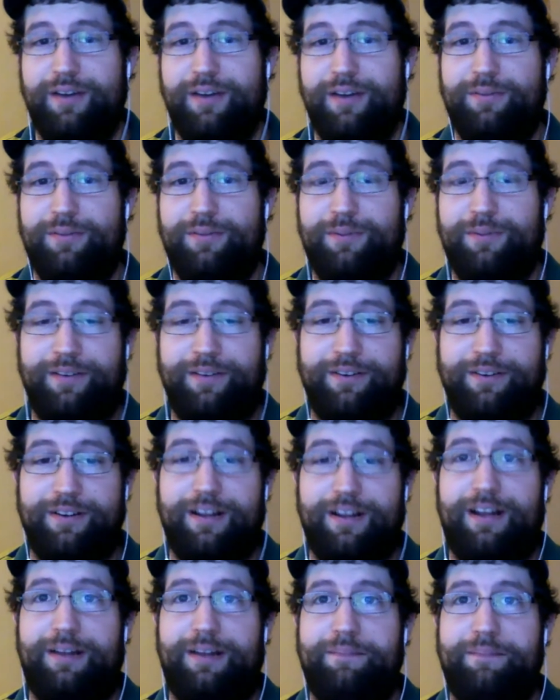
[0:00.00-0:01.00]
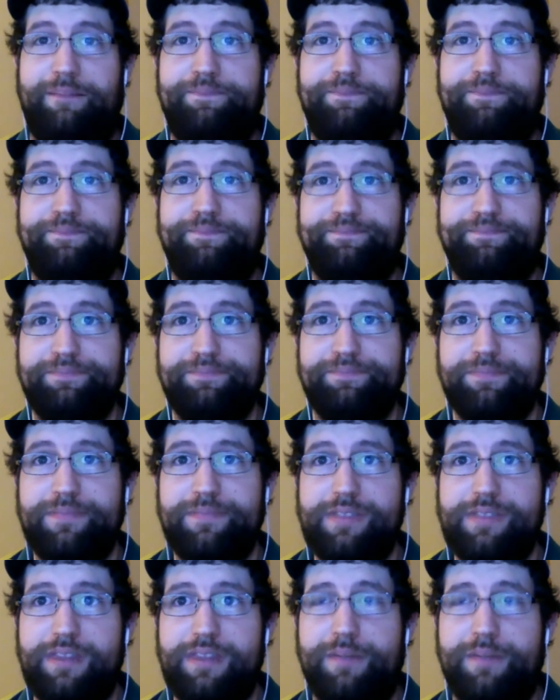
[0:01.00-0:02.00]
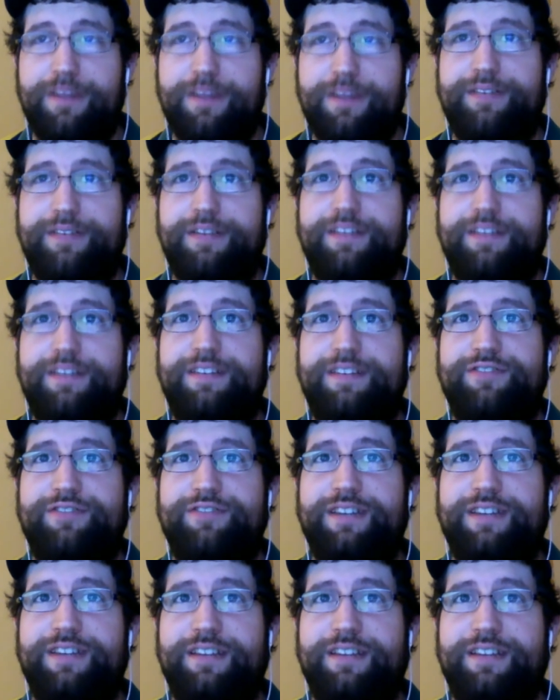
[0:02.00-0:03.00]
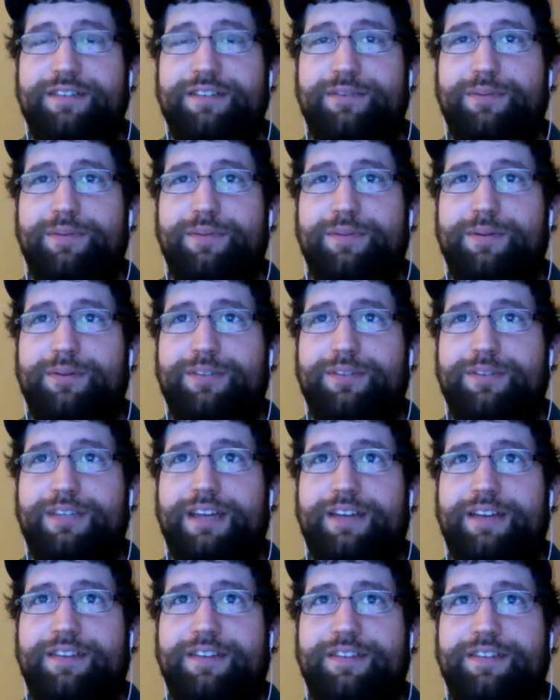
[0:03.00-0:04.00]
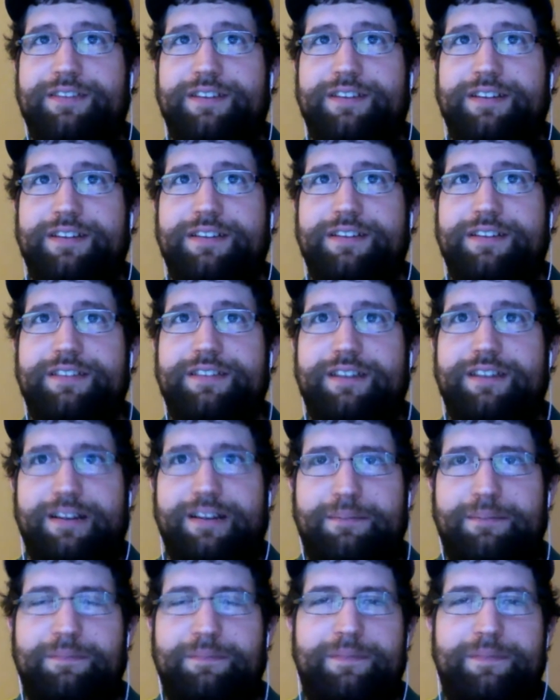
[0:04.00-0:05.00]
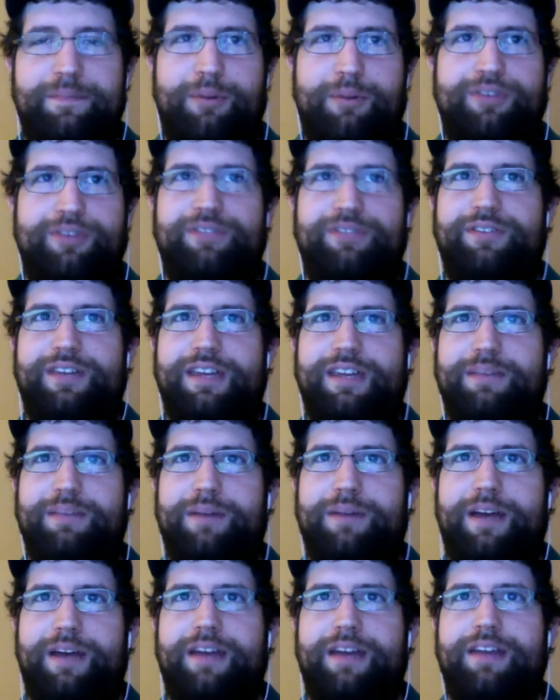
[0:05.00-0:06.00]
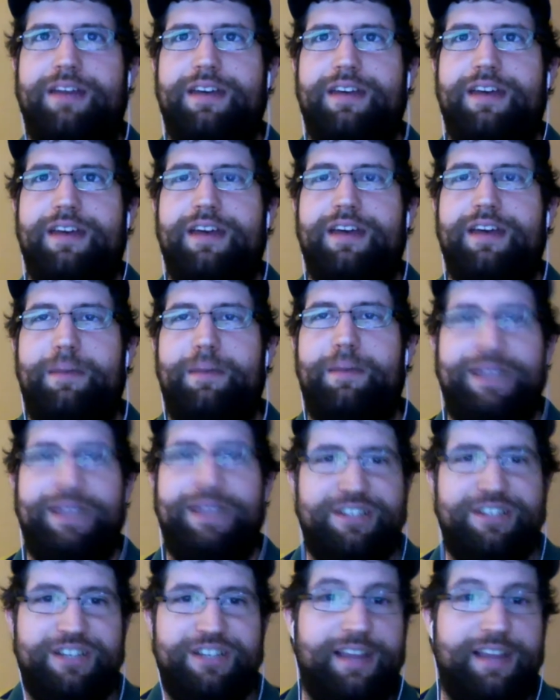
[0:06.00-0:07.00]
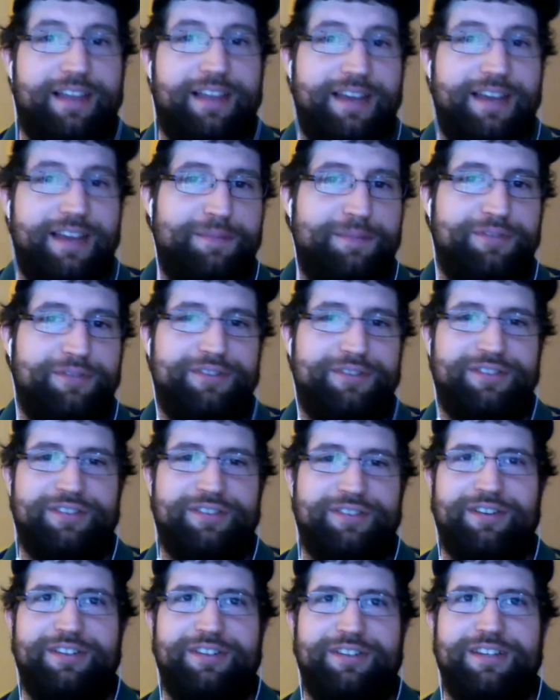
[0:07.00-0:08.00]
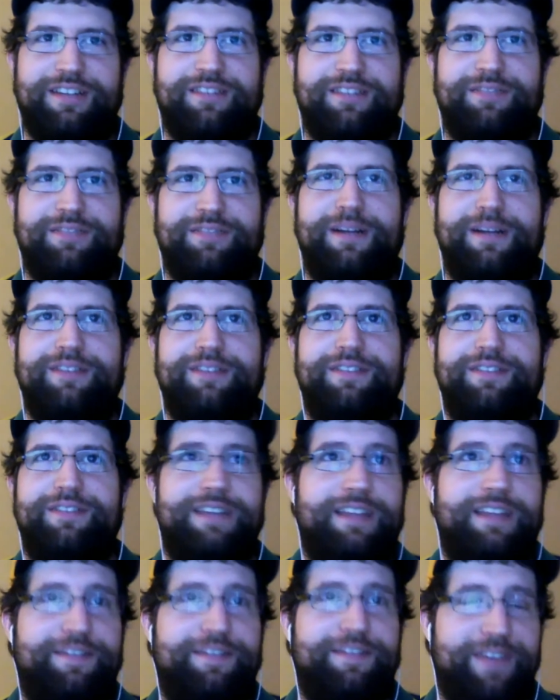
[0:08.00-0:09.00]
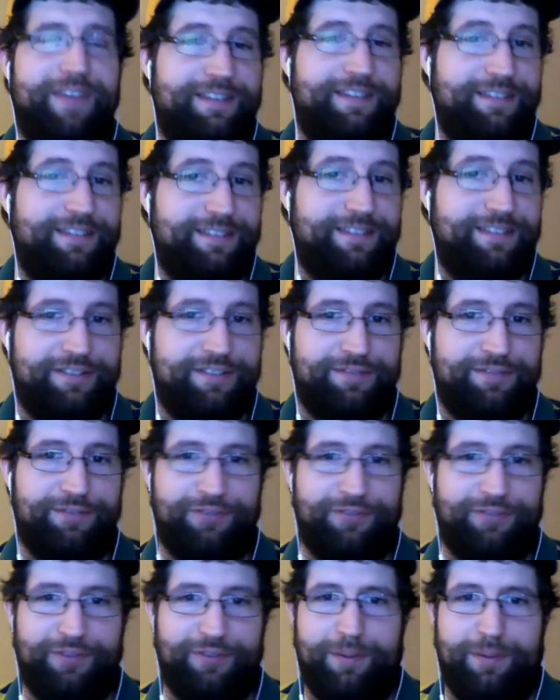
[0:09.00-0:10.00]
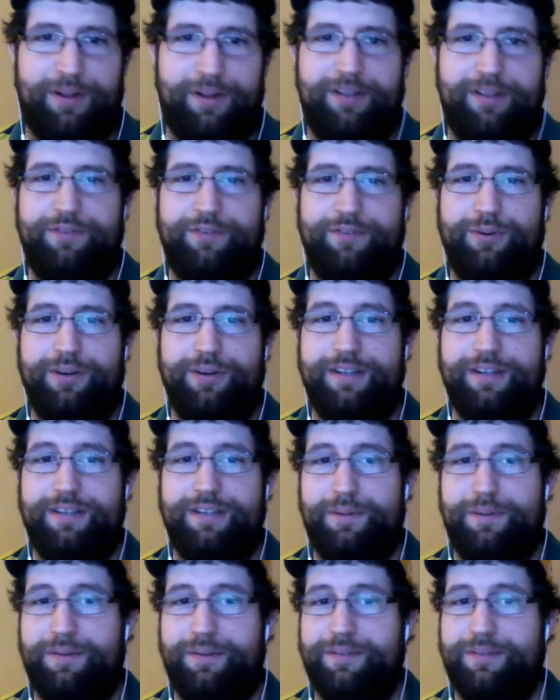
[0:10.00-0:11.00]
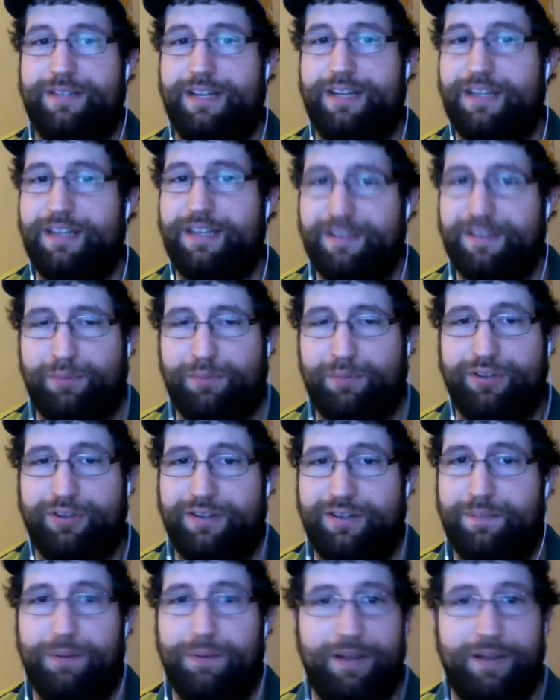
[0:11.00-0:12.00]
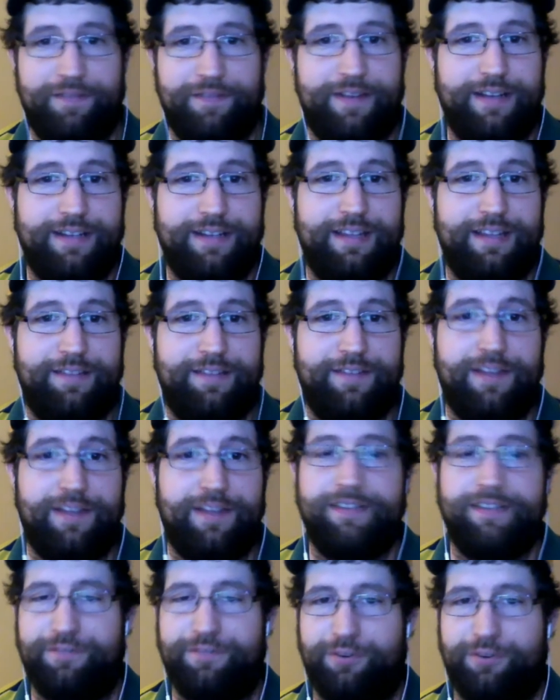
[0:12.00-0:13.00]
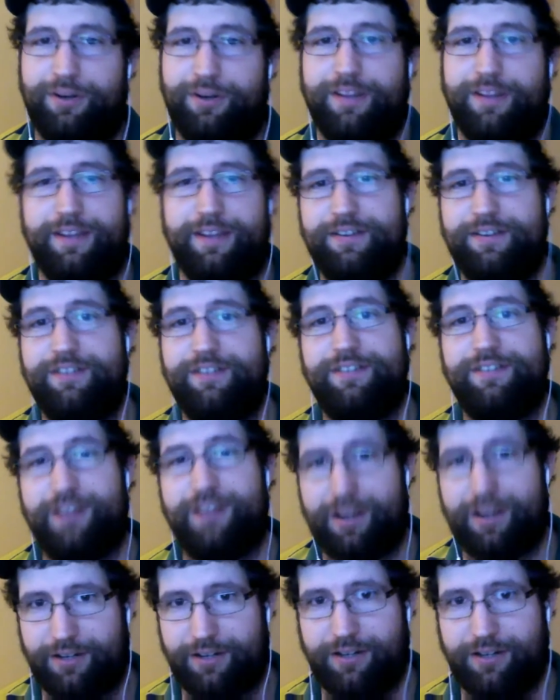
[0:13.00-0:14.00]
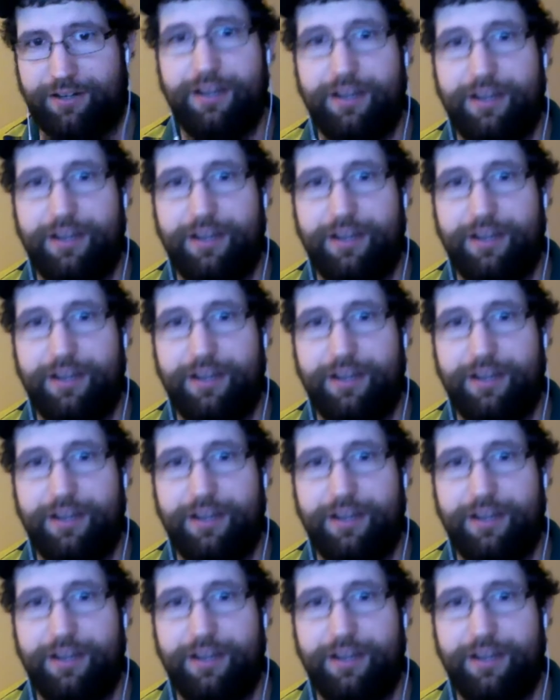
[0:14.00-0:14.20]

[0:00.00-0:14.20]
whatever. But this is interesting, so we will see how this does. I'm also looking at my PGA lineups, which is a good chance to remind you that daily fantasy is not just for football. If you are into pretty much any sport, you could probably find daily fantasy for it. There is soccer,